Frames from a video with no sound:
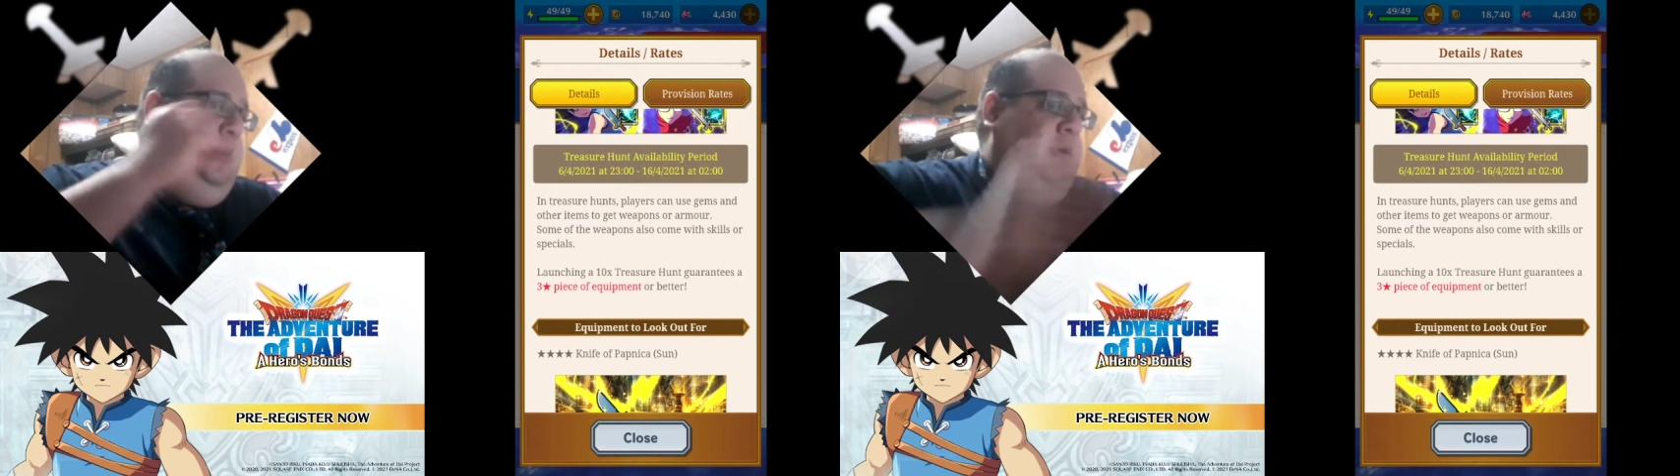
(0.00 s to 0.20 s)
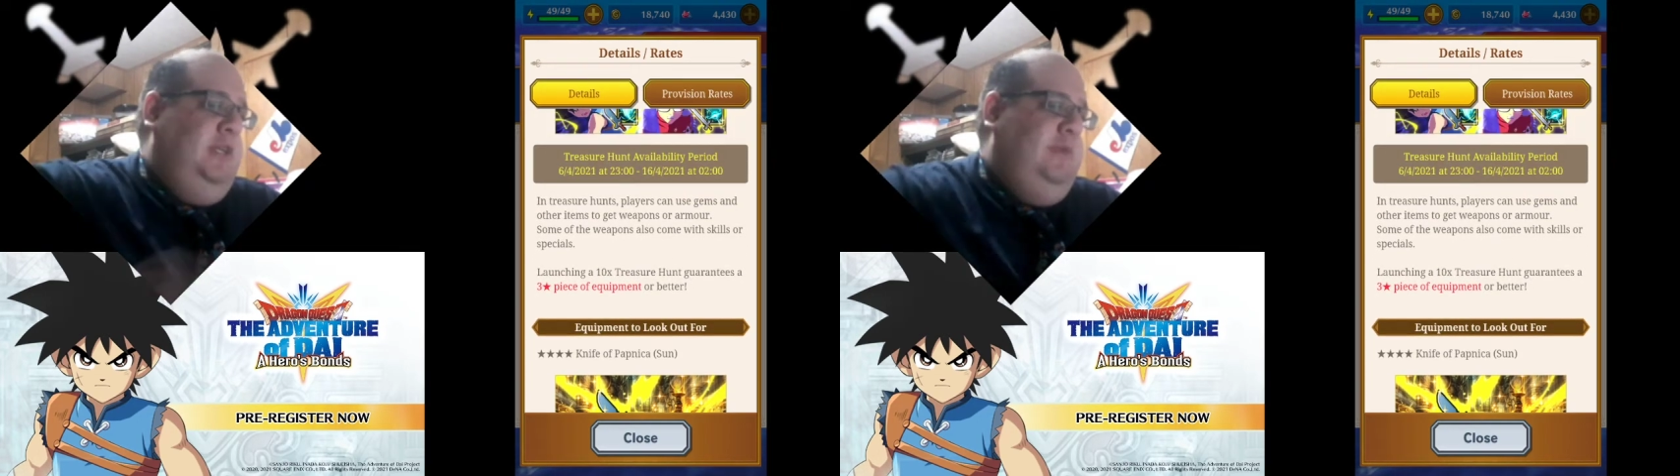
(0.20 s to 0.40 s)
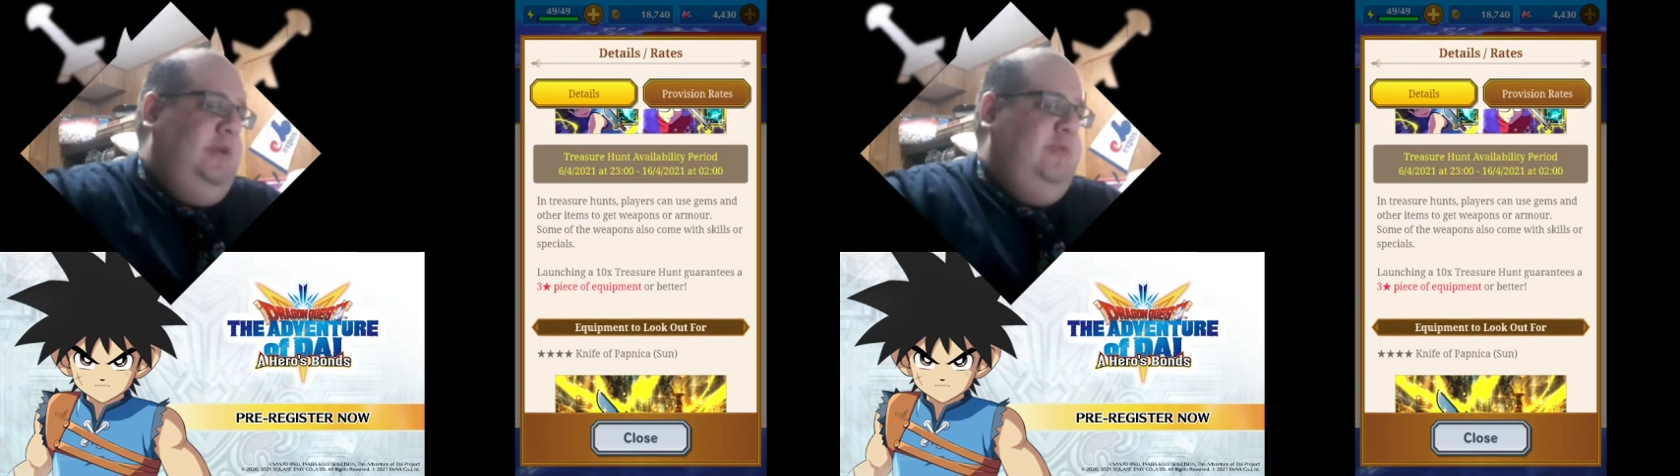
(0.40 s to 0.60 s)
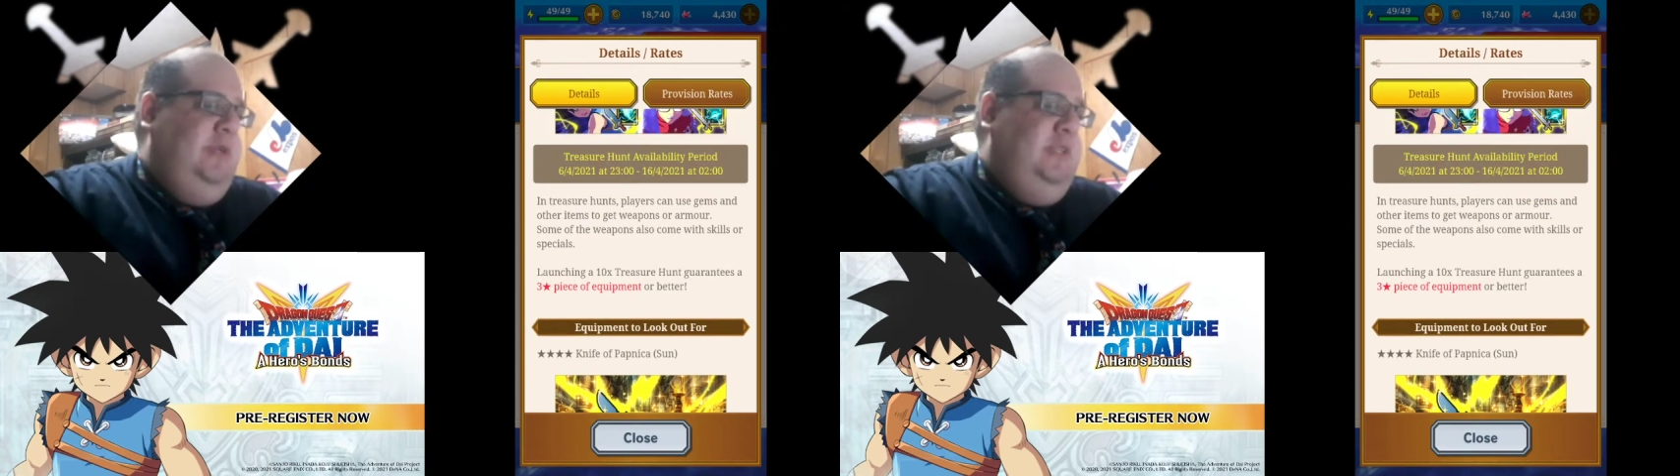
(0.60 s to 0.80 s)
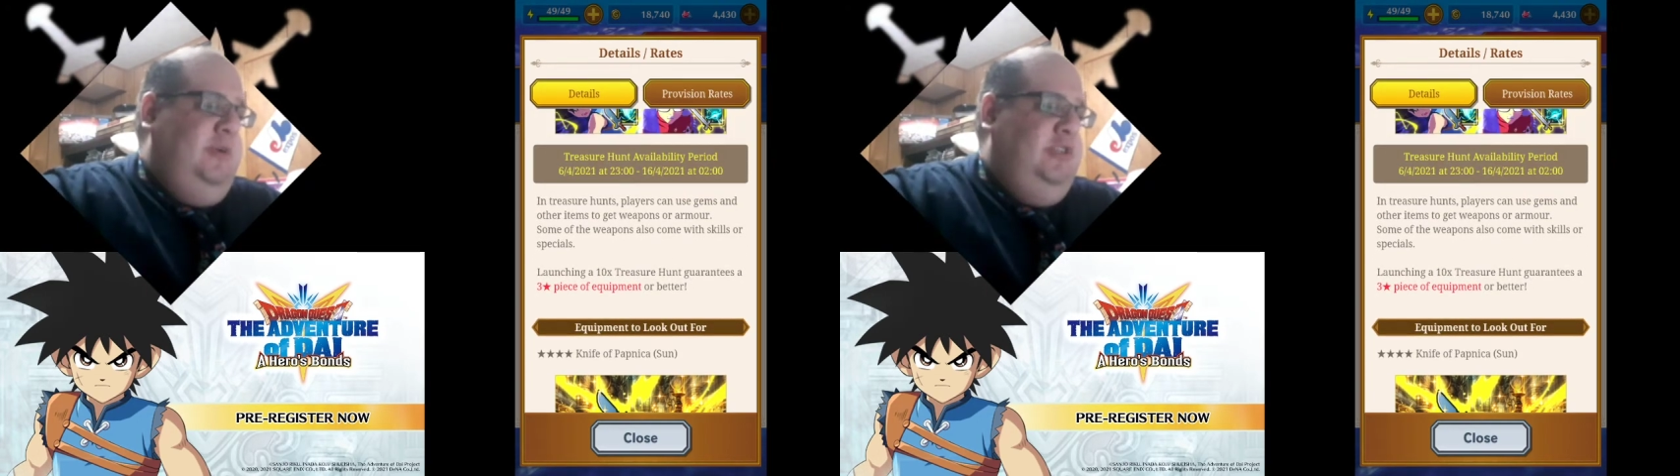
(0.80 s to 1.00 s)
gonna see what else we
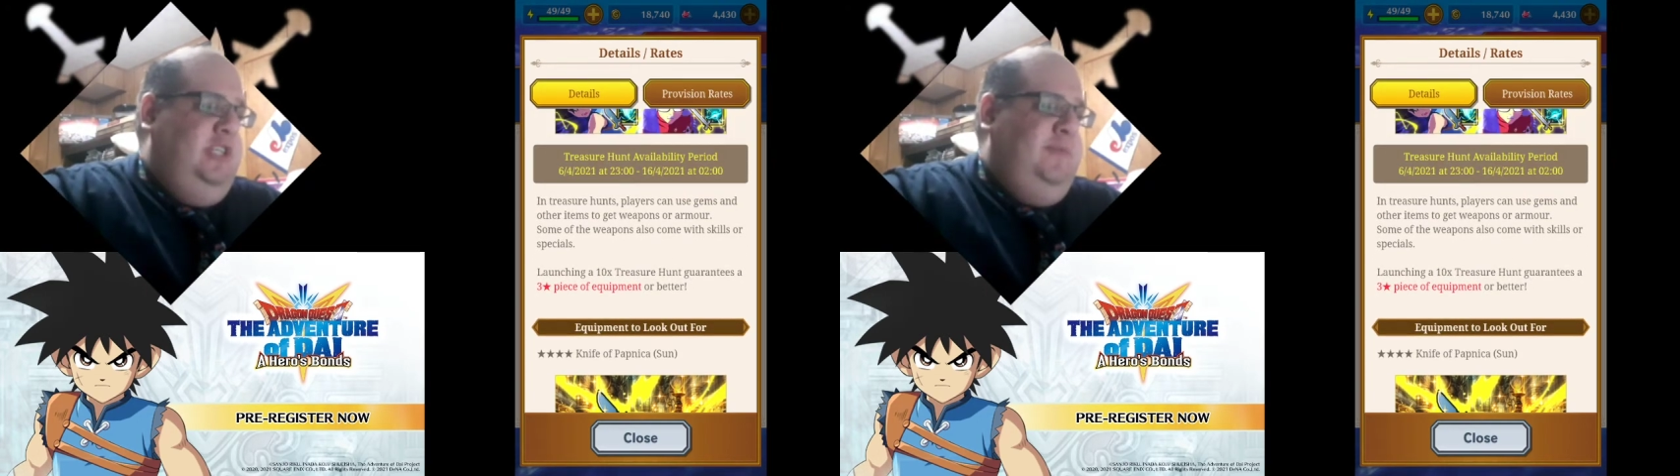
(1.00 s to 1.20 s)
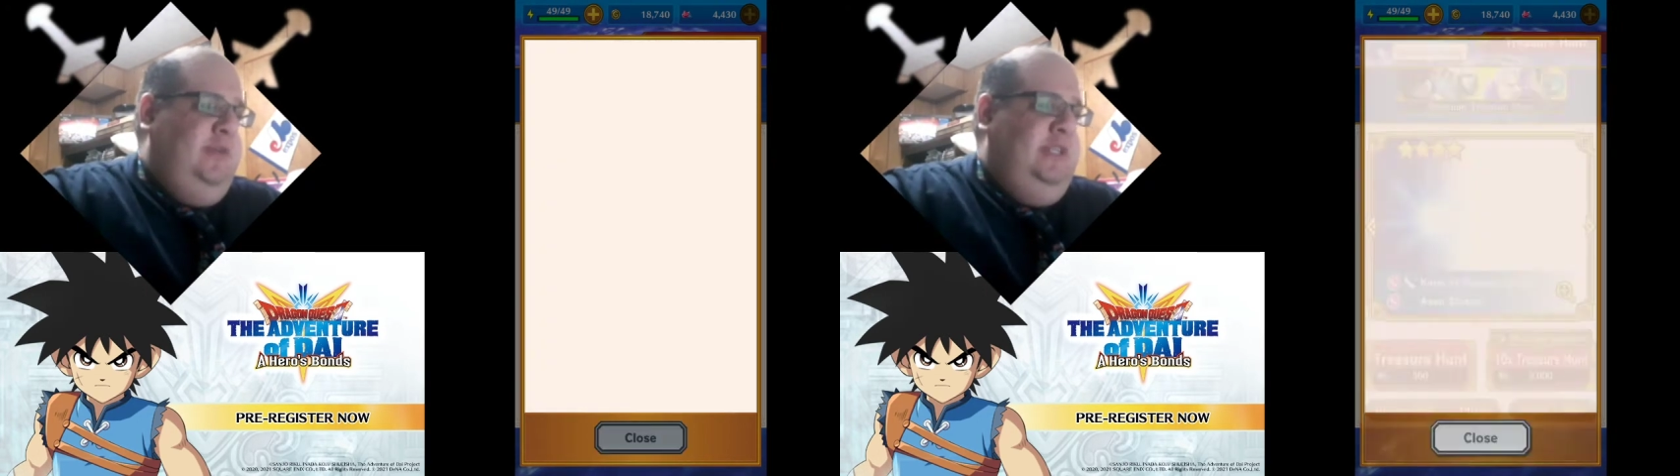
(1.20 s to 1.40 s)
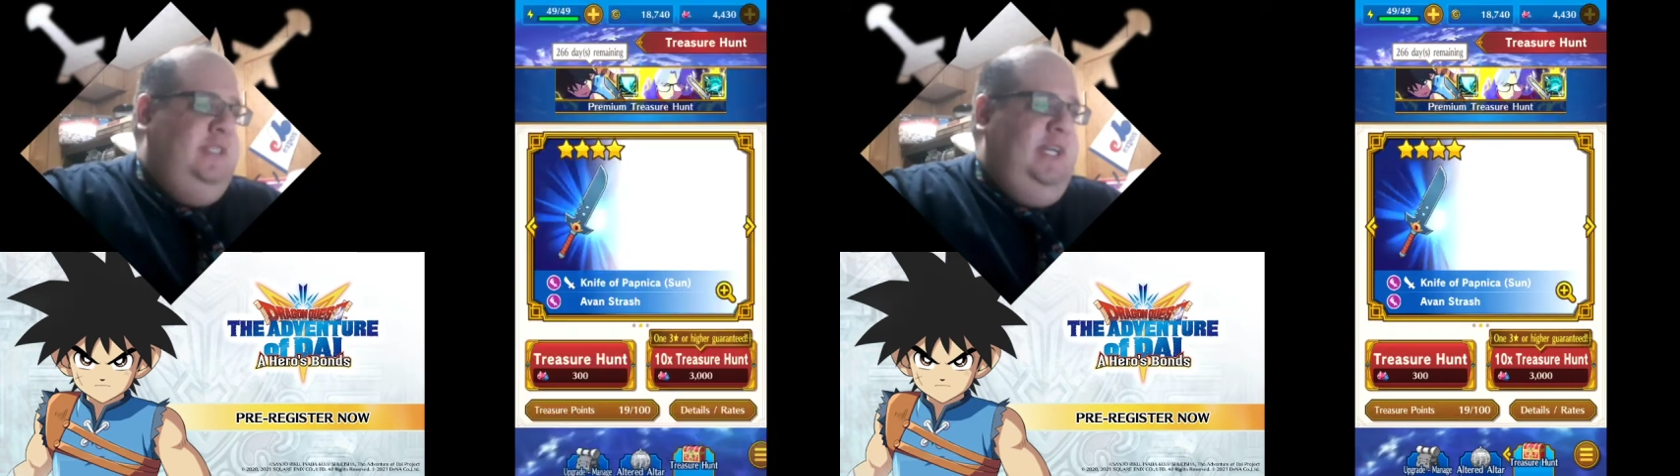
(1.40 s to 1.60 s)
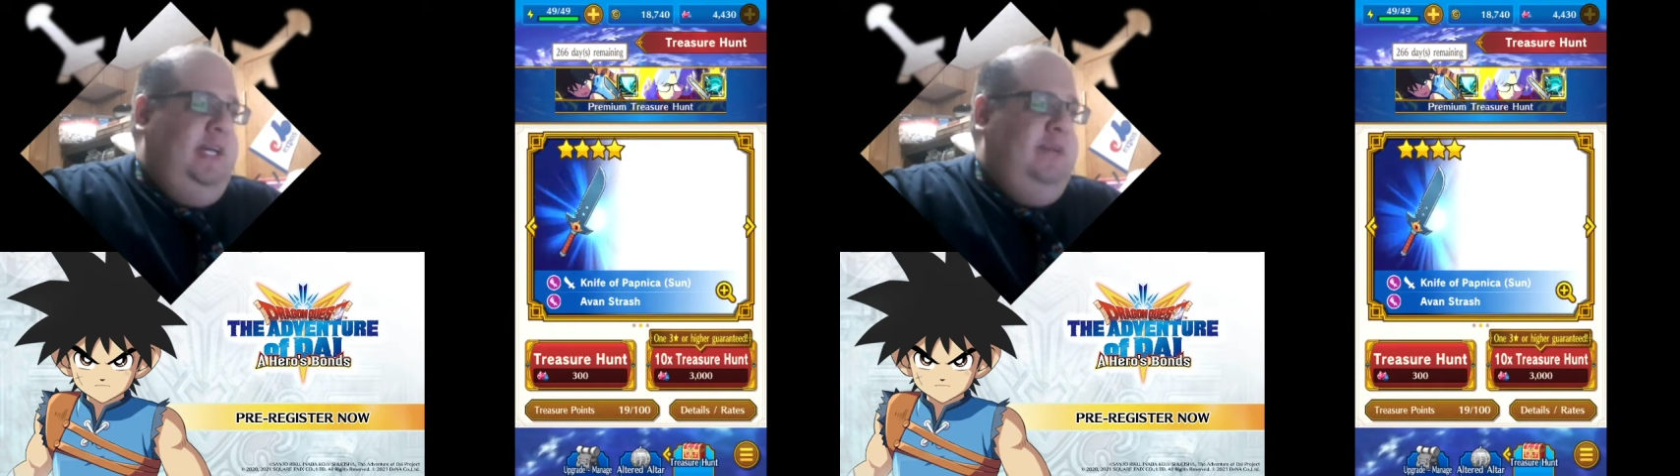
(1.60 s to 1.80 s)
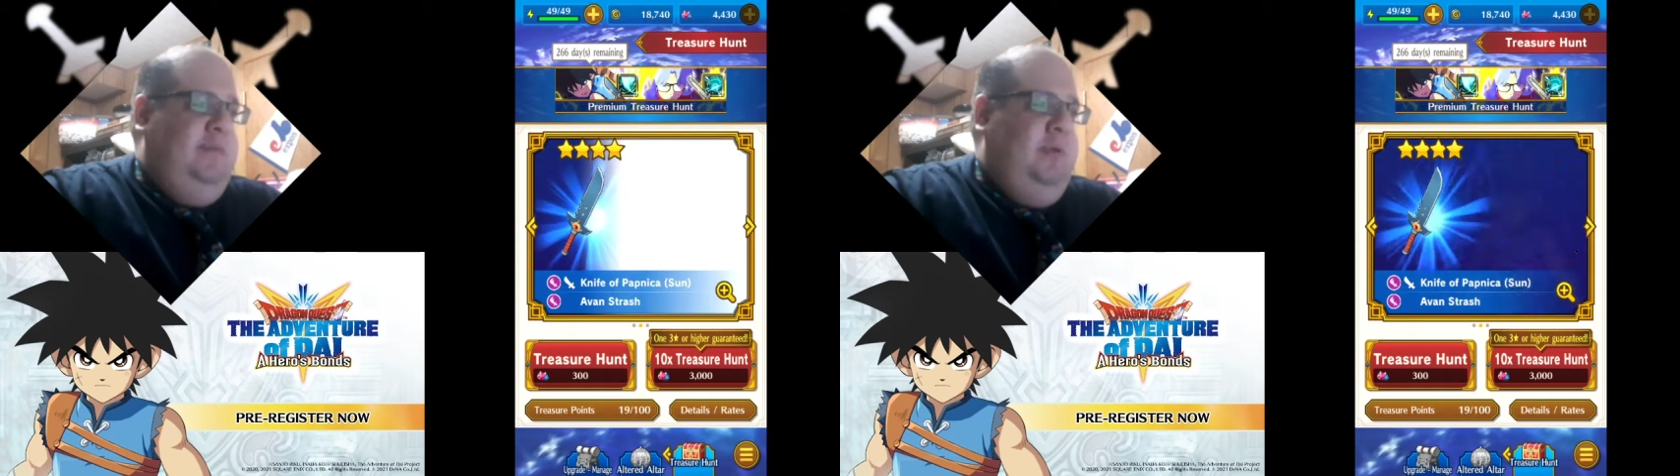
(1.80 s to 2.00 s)
can spend our gems on instead.